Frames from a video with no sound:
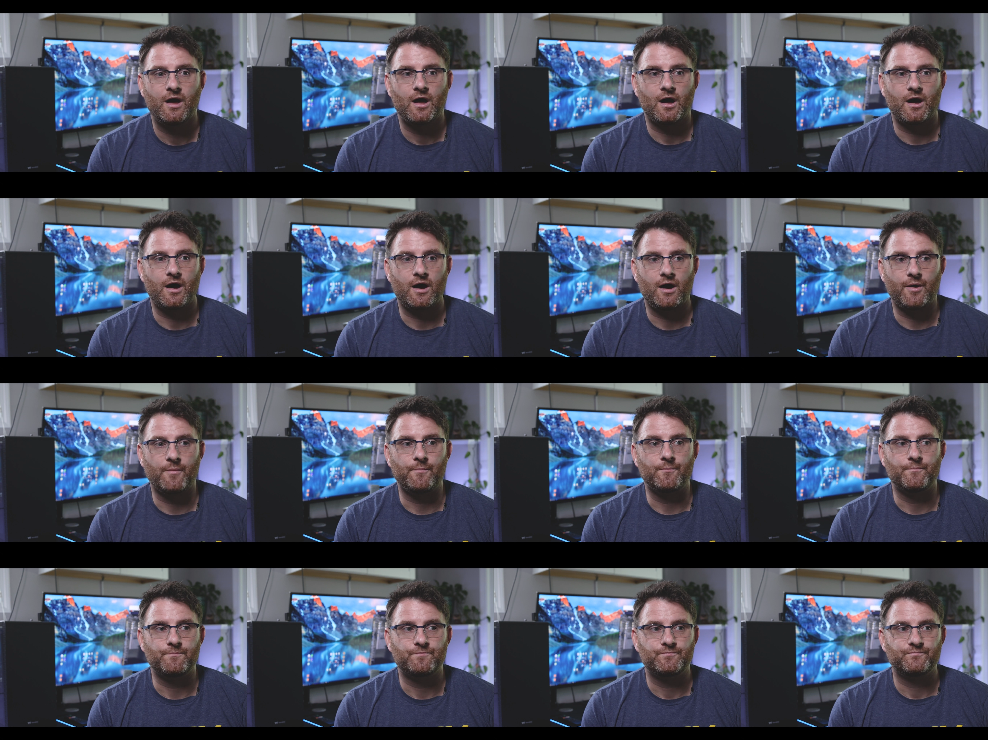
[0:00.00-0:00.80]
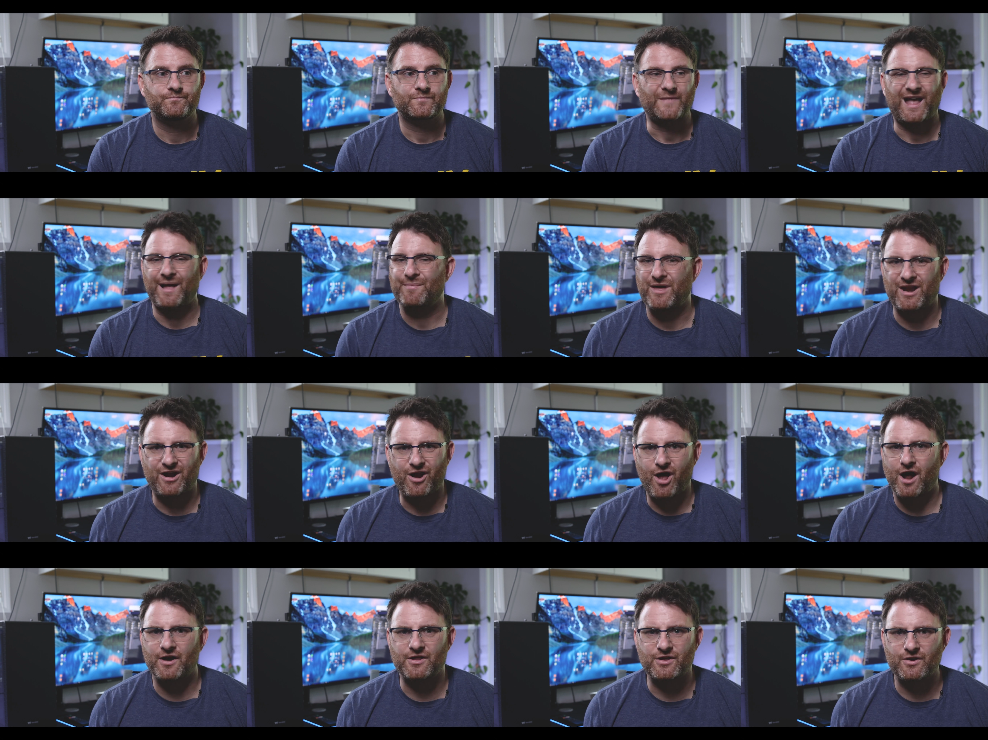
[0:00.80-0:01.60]
I'm not an
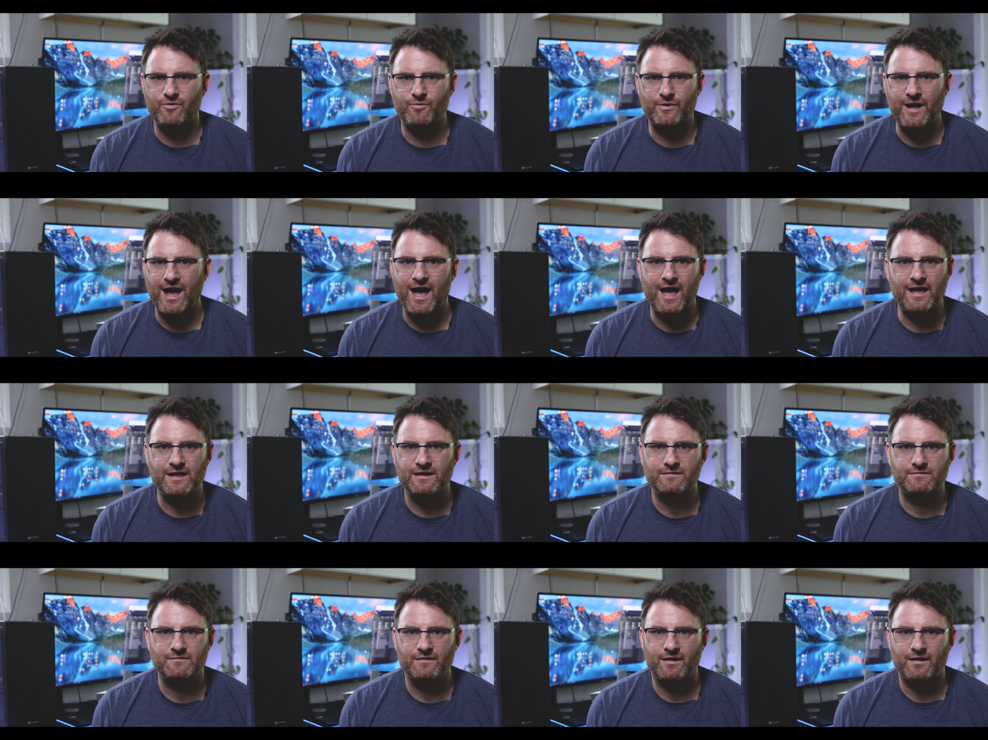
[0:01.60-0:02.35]
audio guy.